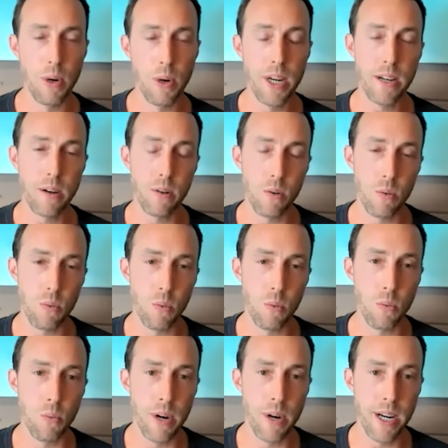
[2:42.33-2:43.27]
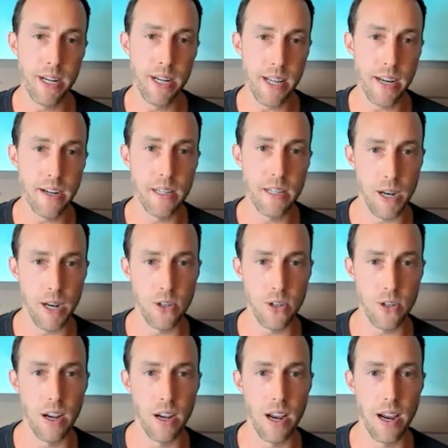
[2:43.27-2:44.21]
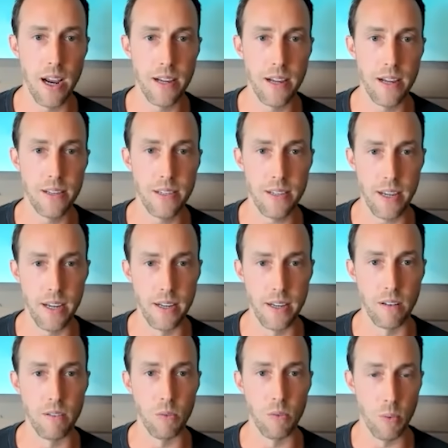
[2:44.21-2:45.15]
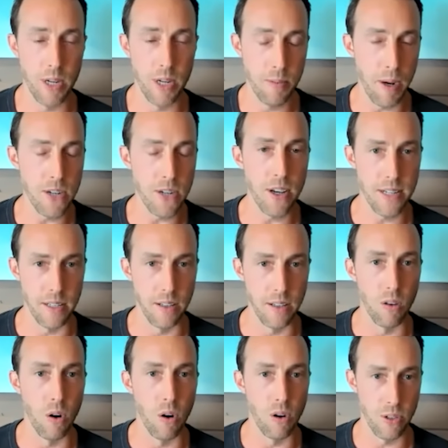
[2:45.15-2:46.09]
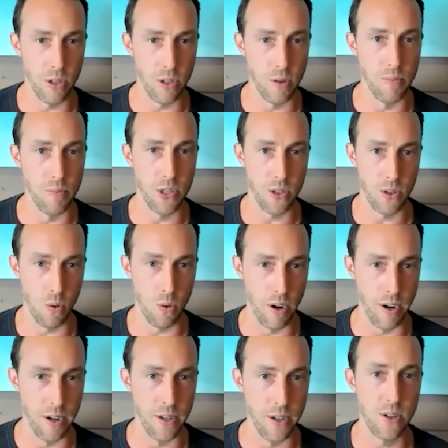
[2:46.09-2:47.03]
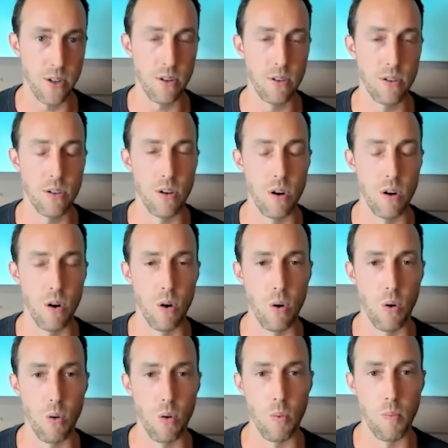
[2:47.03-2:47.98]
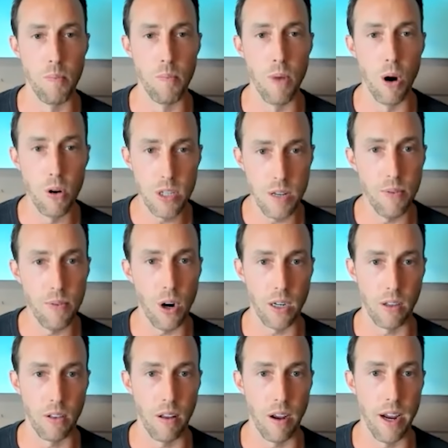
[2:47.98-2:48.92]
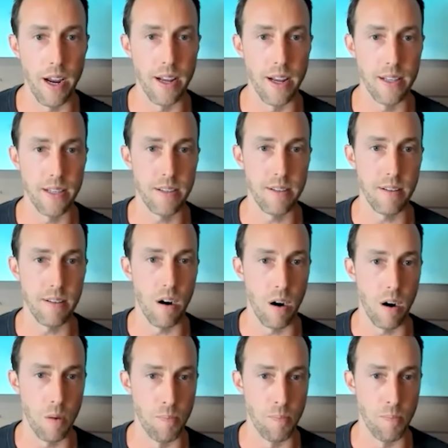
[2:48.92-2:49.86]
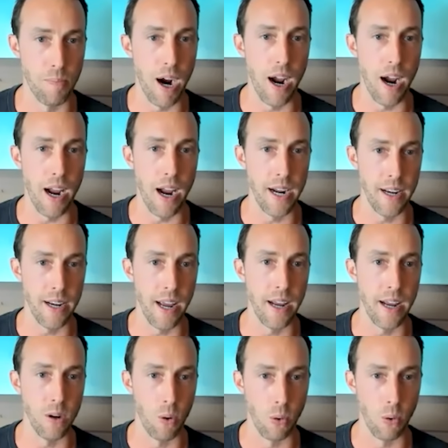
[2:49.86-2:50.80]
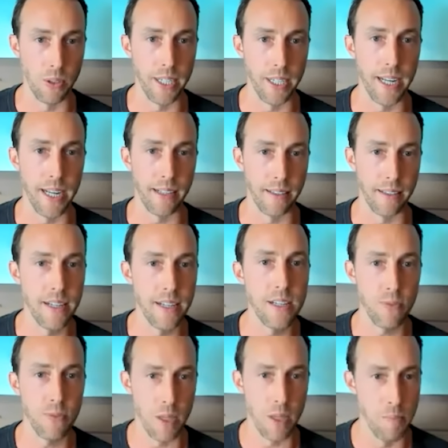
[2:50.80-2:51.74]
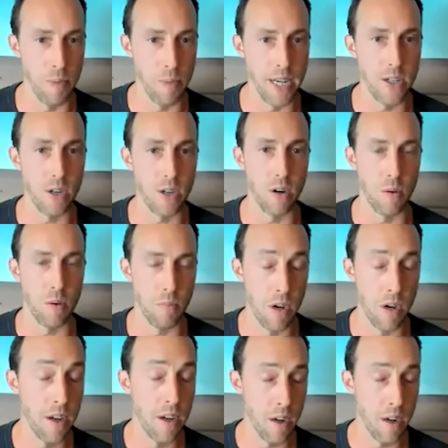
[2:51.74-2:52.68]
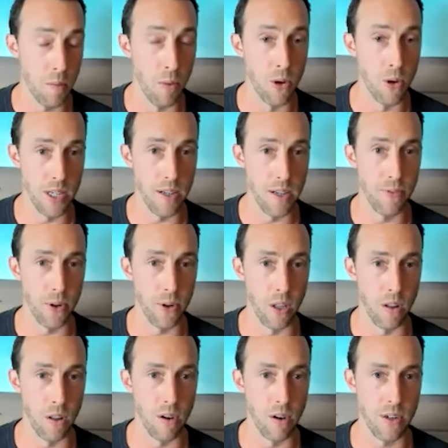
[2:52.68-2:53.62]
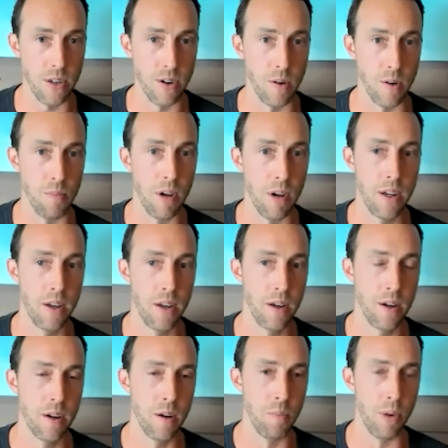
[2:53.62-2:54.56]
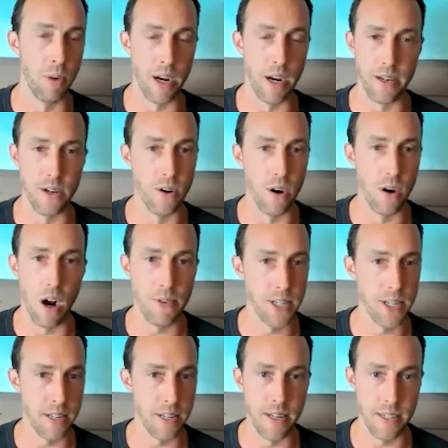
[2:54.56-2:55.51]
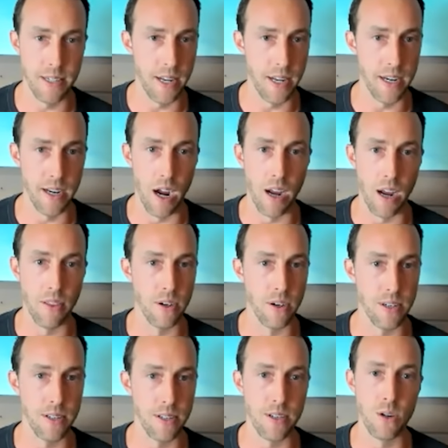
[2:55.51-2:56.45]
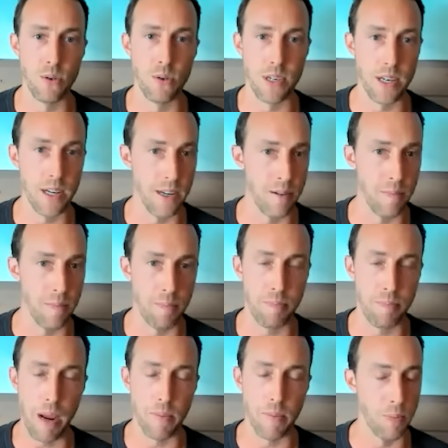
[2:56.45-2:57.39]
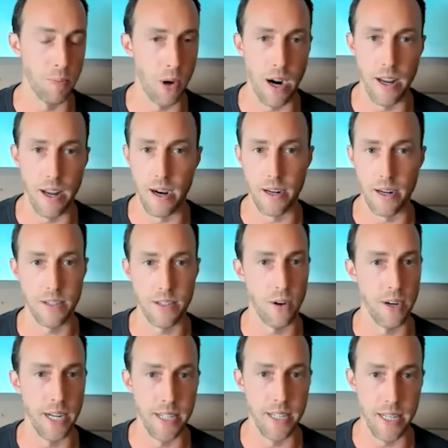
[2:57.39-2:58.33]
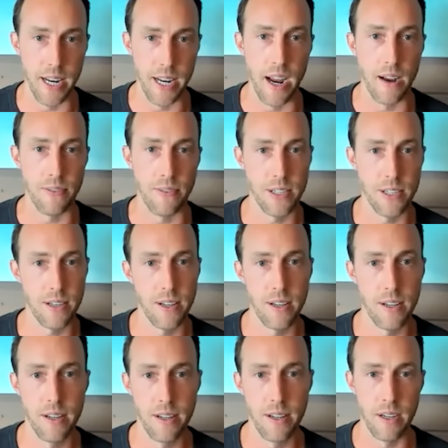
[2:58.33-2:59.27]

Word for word: Well, we tend to specialize in long-term storage. So most of our clients are buying and holding, at least for the midterm, mostly for the long term. But you're obviously seeing others using paper products or ETFs,